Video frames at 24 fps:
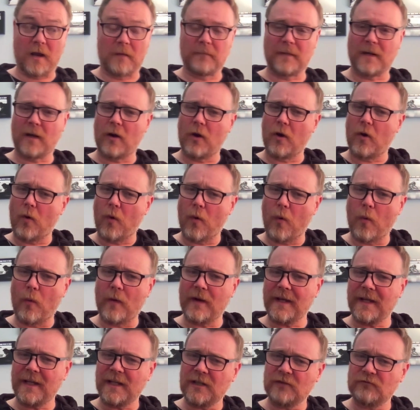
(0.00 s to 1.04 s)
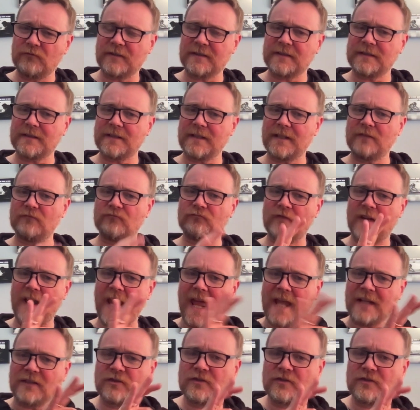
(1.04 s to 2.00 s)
For me, as a writer,